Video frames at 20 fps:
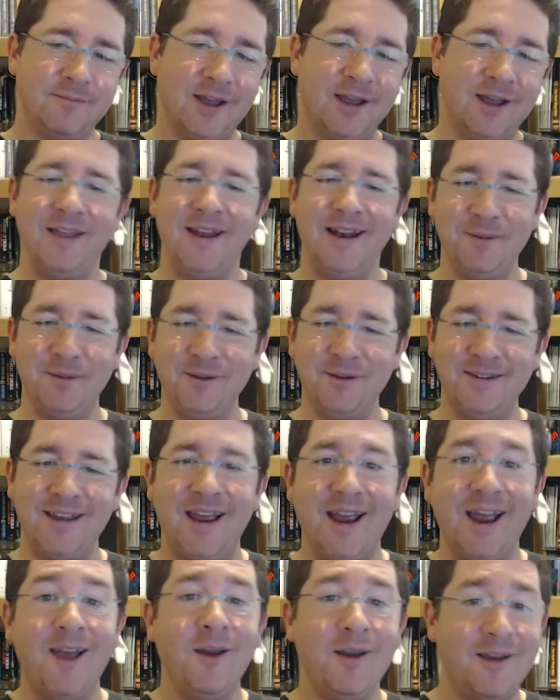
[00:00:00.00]
and then he would
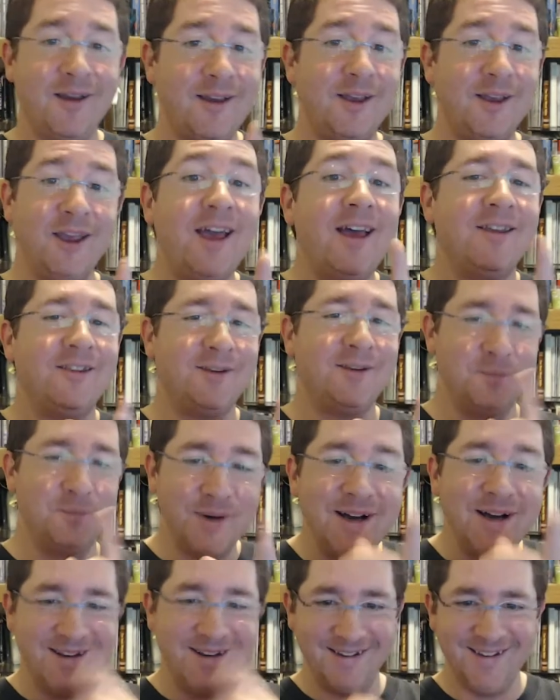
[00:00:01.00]
say, Yes,
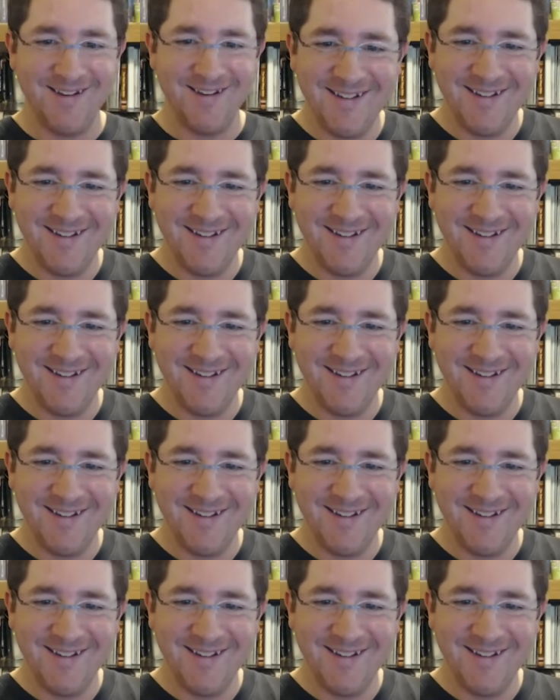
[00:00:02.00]
but.